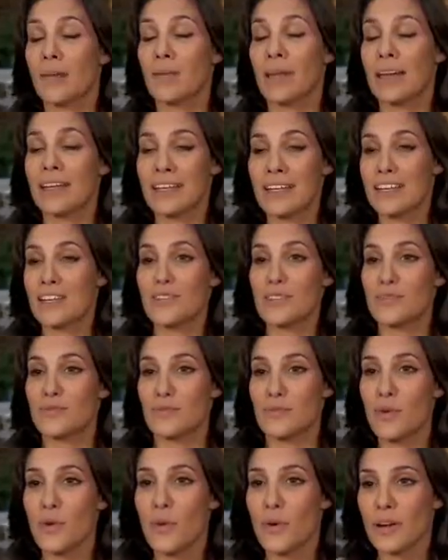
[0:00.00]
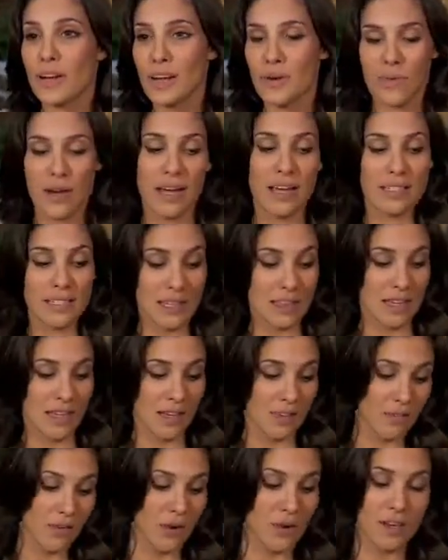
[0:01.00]
line is, rewarding-wise, I
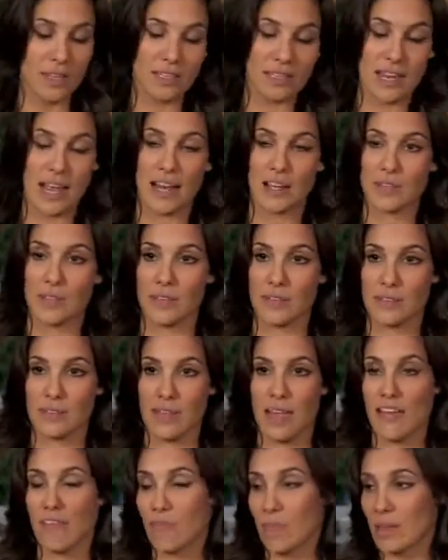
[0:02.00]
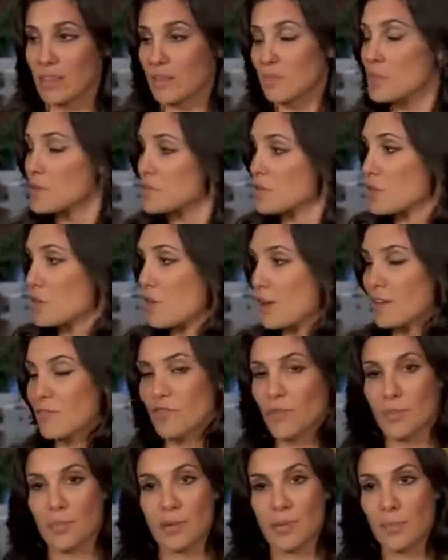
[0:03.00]
think I've grown as an actress. I've met the most
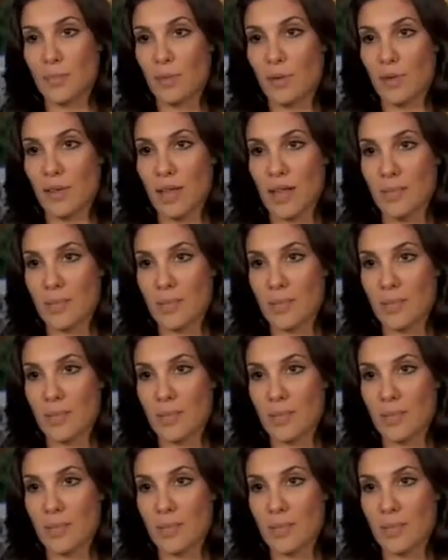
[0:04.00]
incredible people.